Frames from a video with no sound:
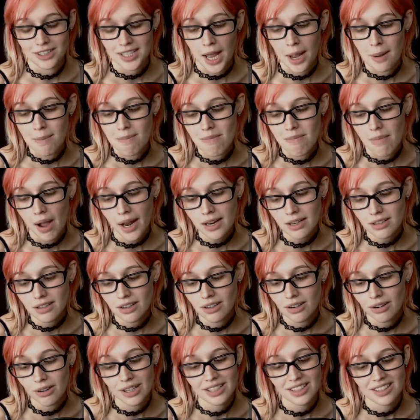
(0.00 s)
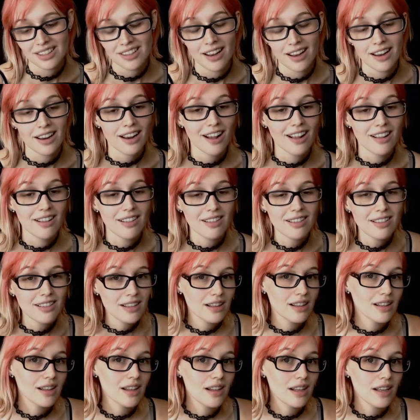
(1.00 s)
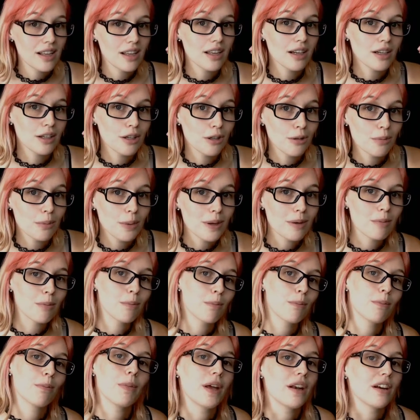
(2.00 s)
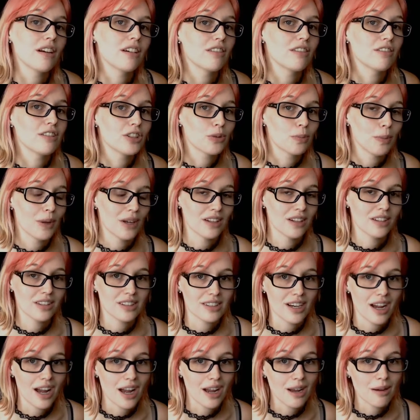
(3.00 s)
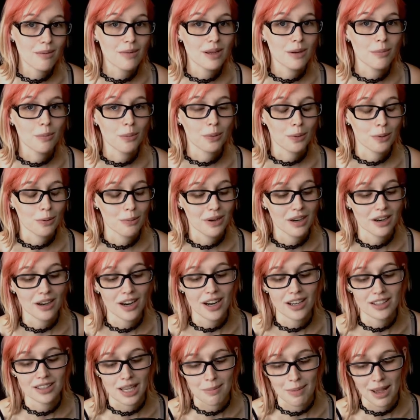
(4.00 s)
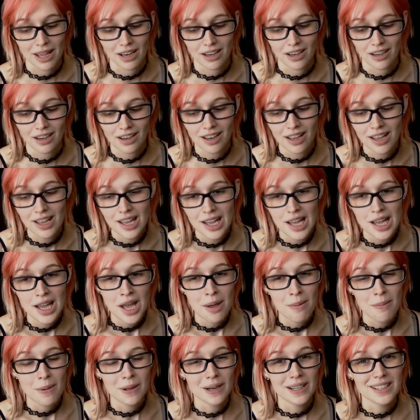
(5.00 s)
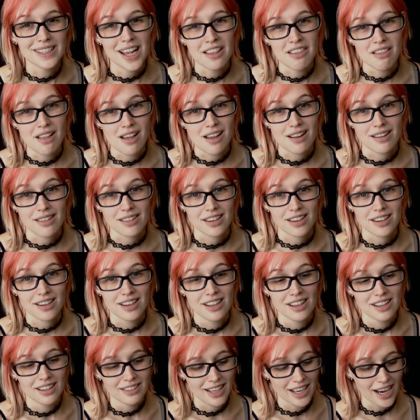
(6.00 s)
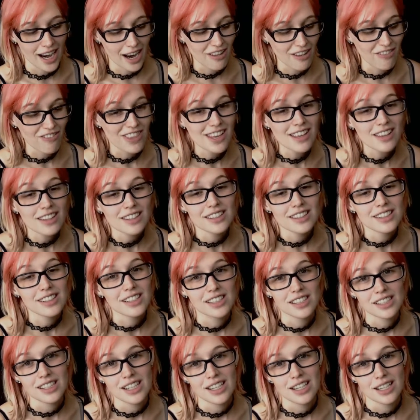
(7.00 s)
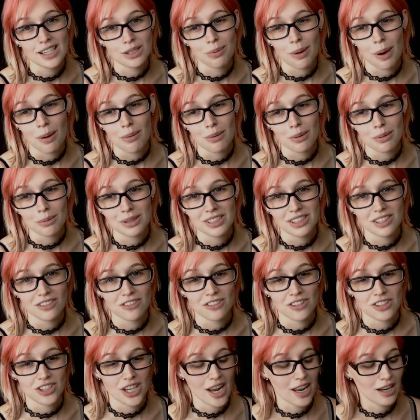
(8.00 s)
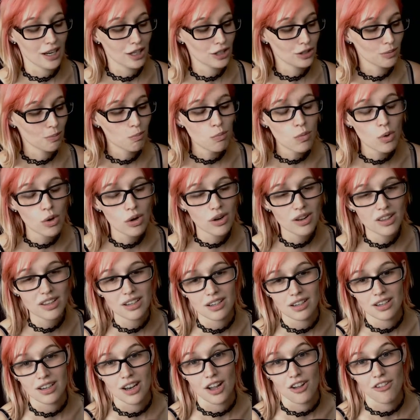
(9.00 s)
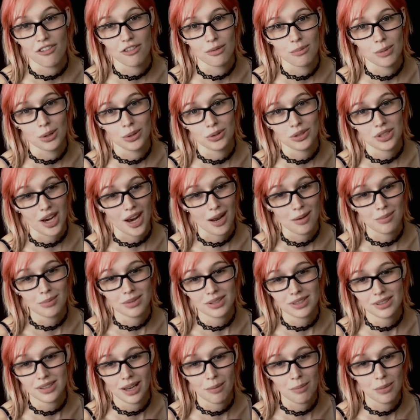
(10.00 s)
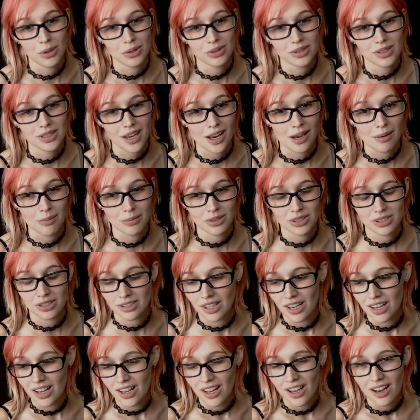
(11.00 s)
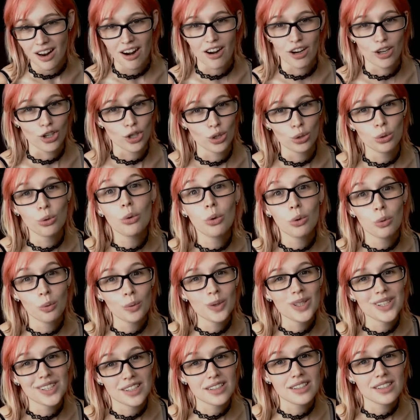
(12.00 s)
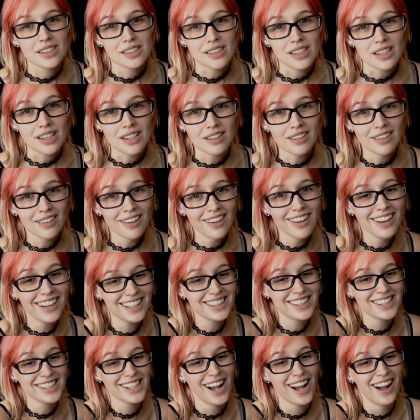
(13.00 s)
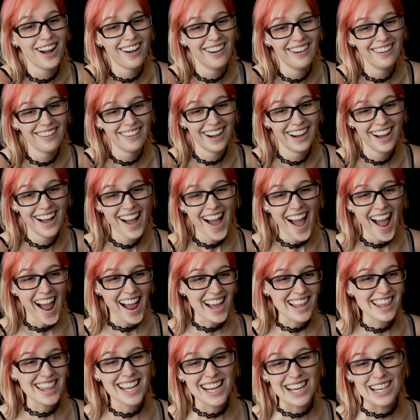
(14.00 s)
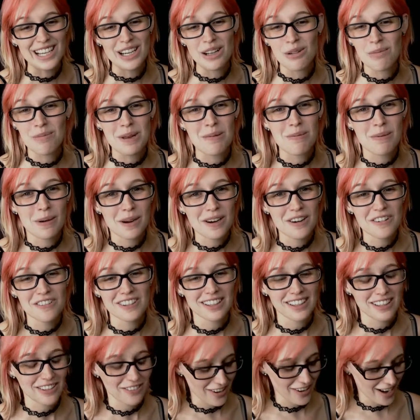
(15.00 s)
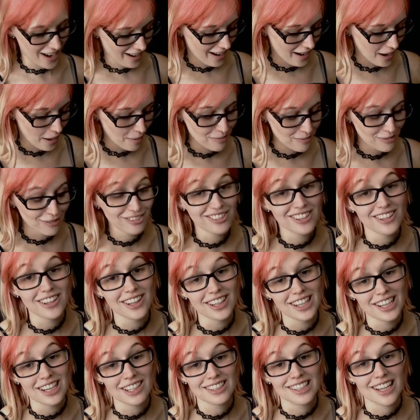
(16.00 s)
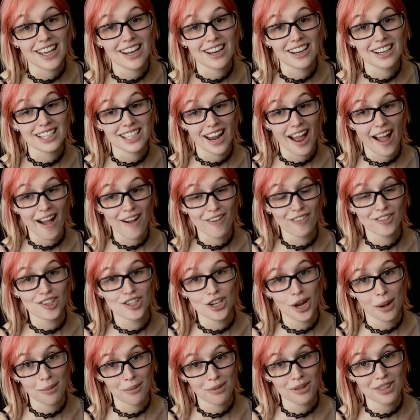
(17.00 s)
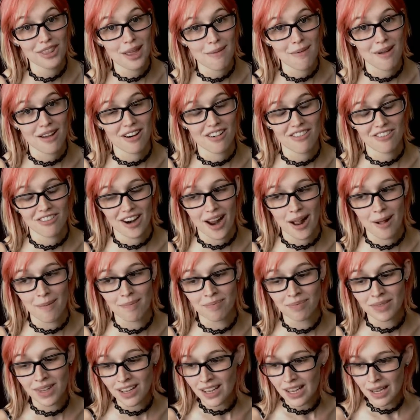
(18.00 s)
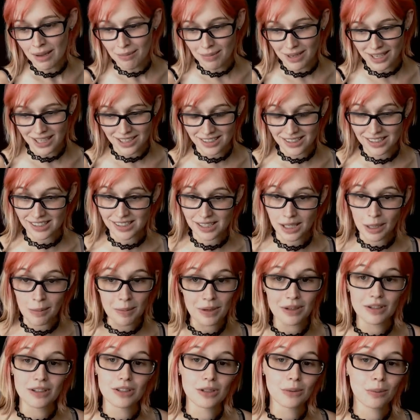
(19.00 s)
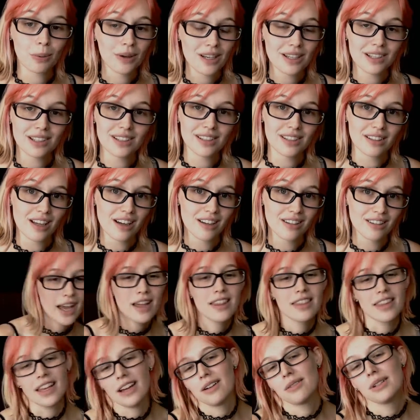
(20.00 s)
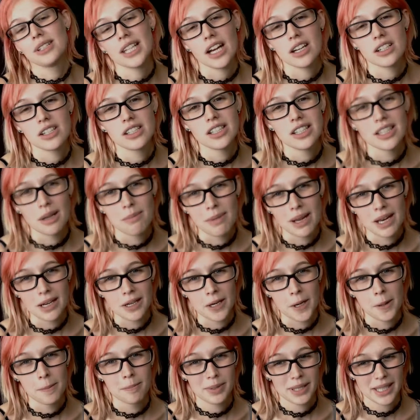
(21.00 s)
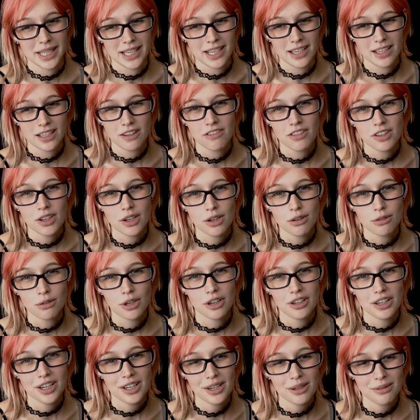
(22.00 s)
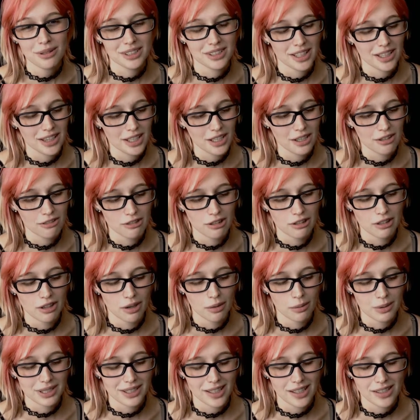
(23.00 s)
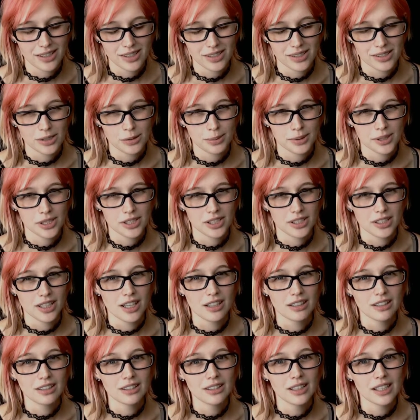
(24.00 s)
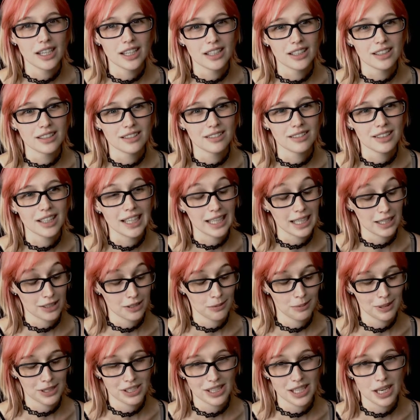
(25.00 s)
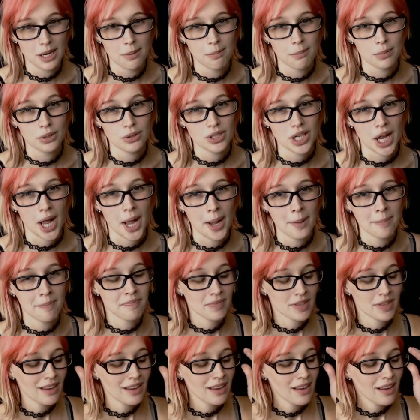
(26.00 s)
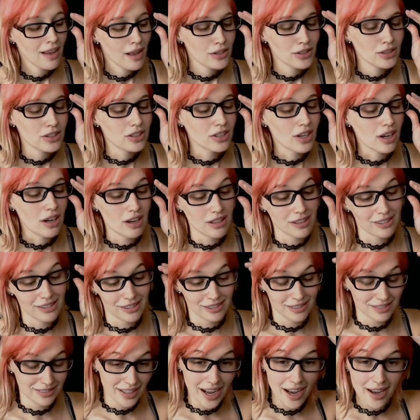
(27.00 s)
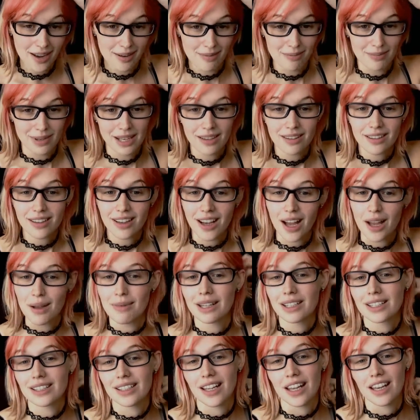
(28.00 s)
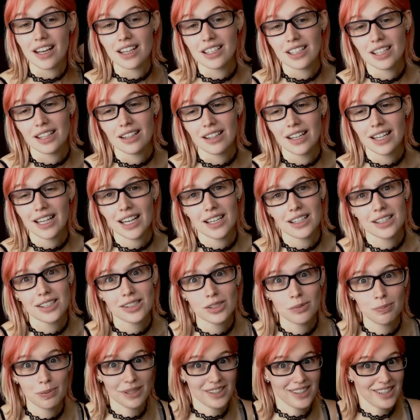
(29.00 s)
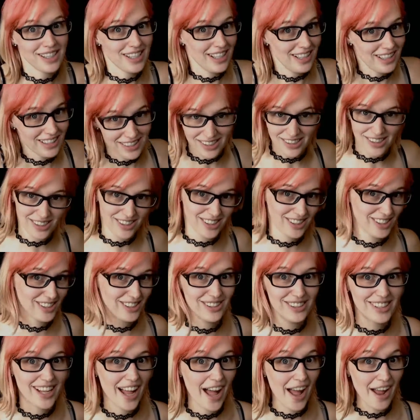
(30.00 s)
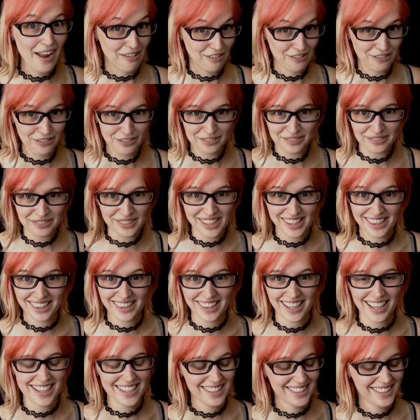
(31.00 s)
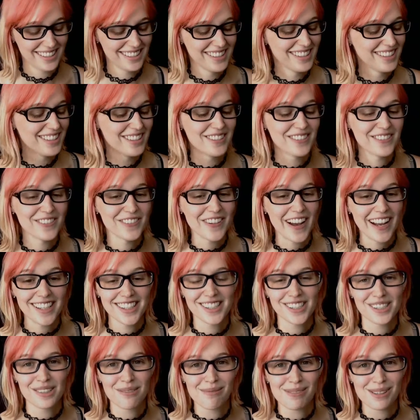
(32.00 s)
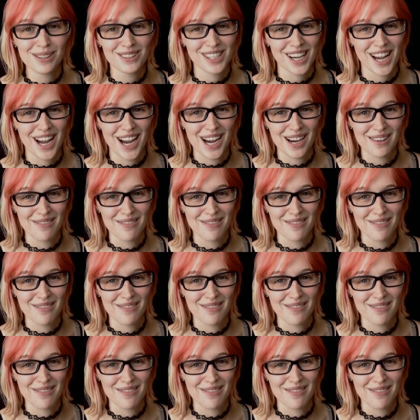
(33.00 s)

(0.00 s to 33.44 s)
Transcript: I might notice like a little bit better response time in Premiere as I'm editing, but it's unlikely. Like, I think that 16 is probably sufficient, and it's more than enough for most games. Like, most games are cool with 16, so I think it'll be perfectly fine, and I'm really excited to have double the amount of RAM, because this computer is pretty slow. That was actually a main complaint of the Aurora, was that the Aurora was like super slow, and like especially in boot time. So I'm excited to like experience a new life with a new faster boot time.